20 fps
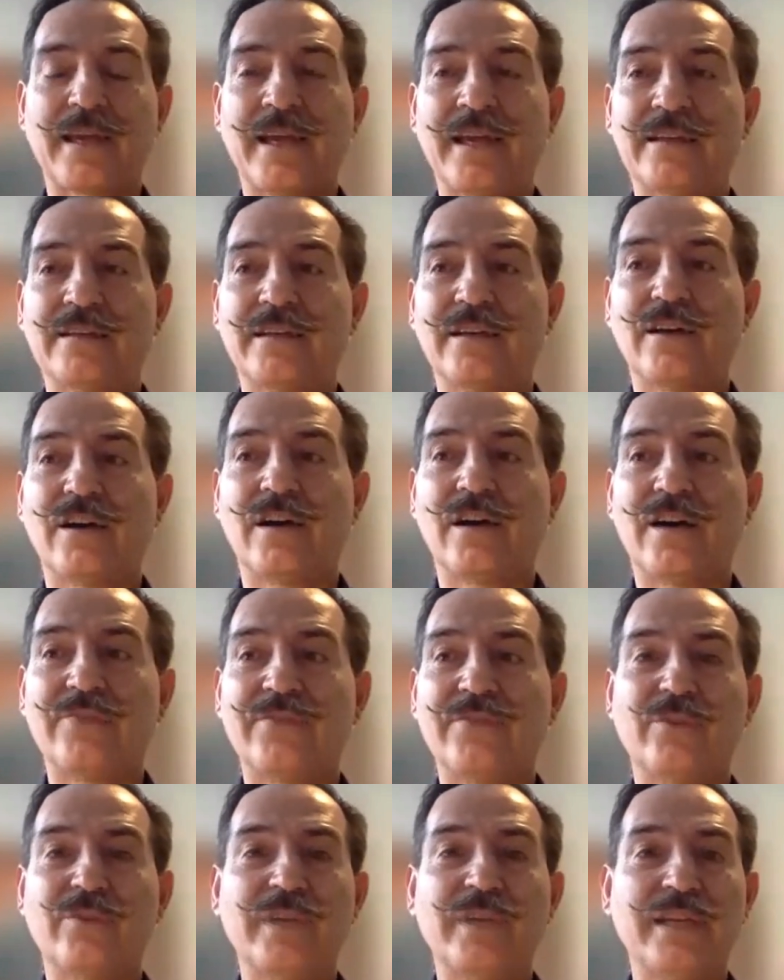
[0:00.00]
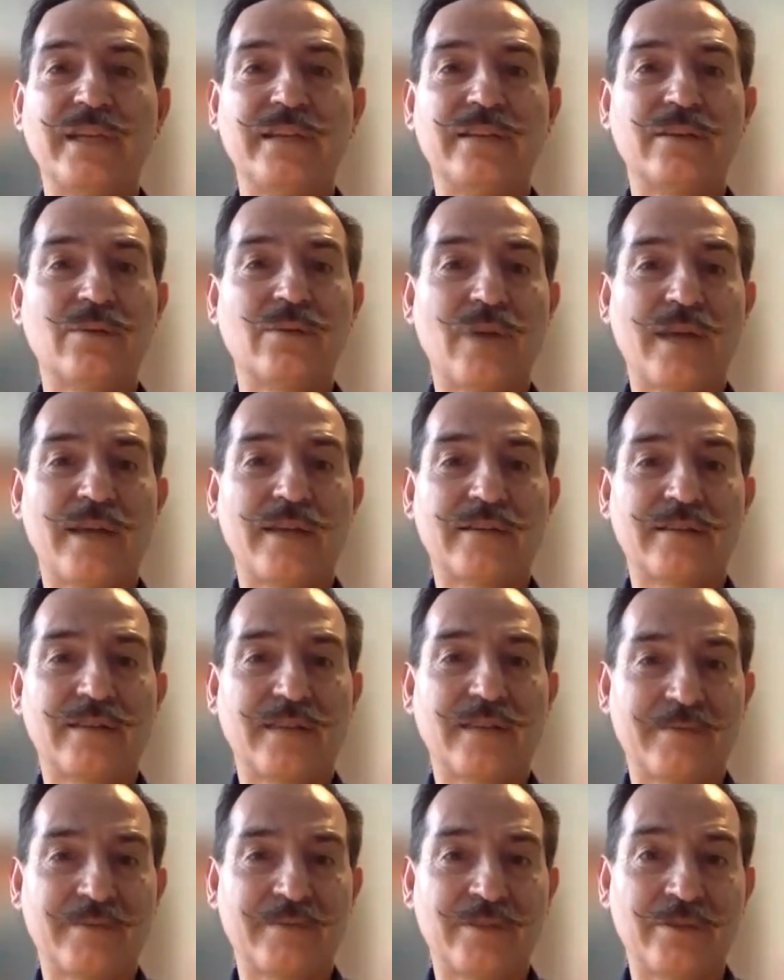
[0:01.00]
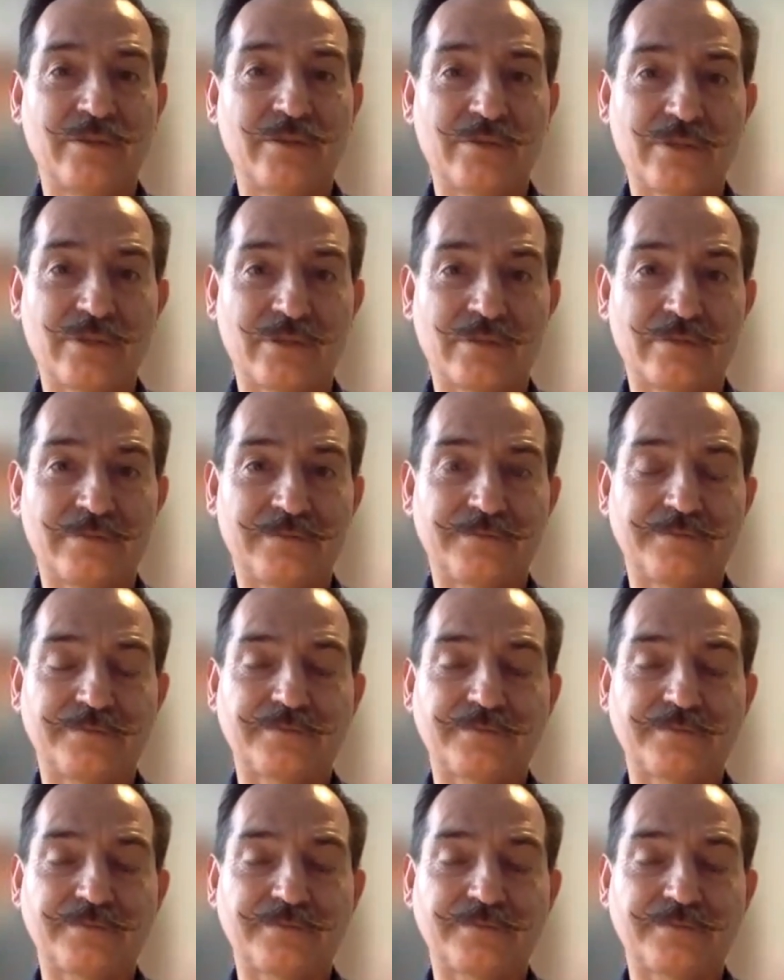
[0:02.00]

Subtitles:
And often we need the quiet time to do so.